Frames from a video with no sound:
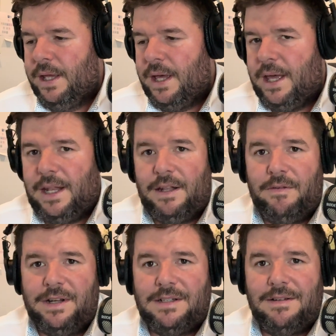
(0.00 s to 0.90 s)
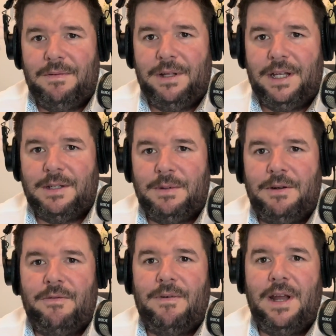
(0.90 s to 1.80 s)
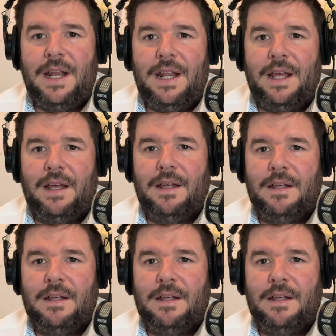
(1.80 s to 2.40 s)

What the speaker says: And then the rest of the week has been raining,